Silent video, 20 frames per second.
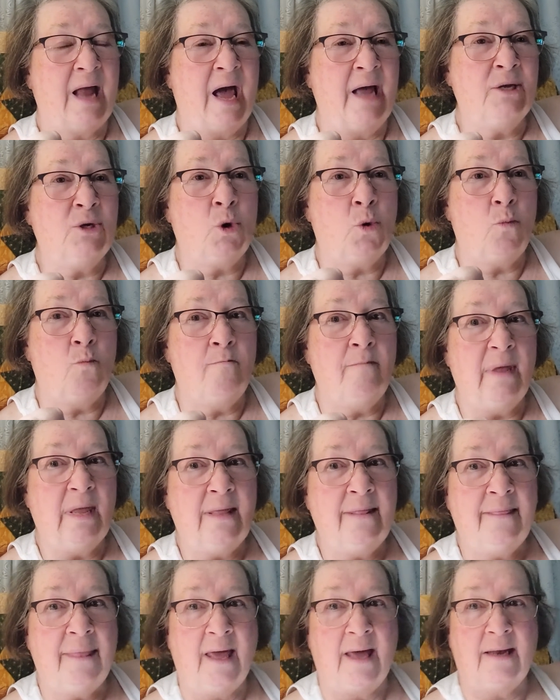I don't
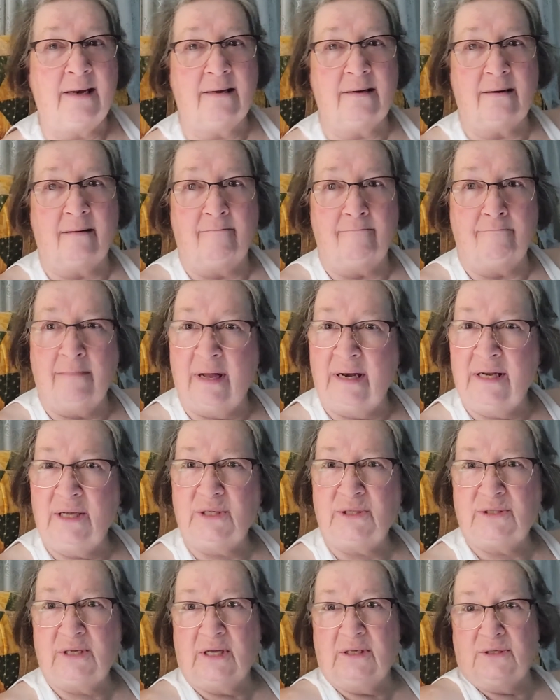mean that in a money
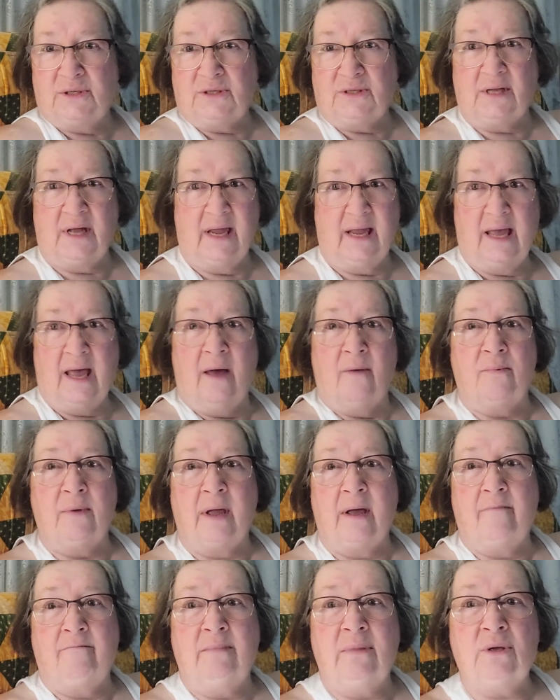sense, like having
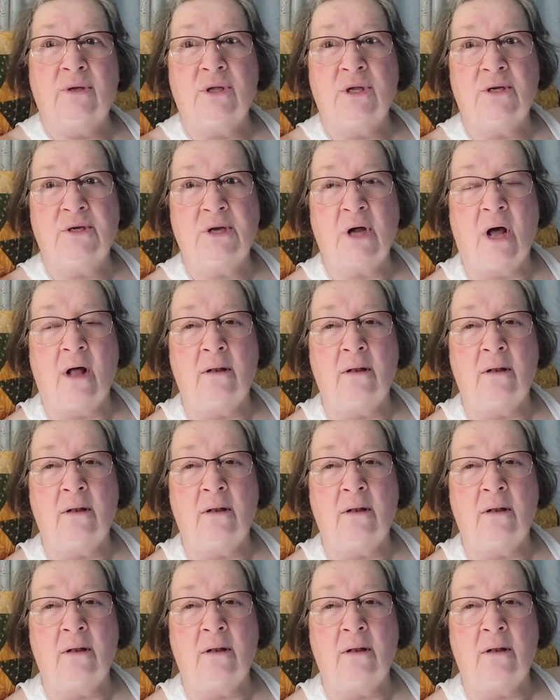$1 million.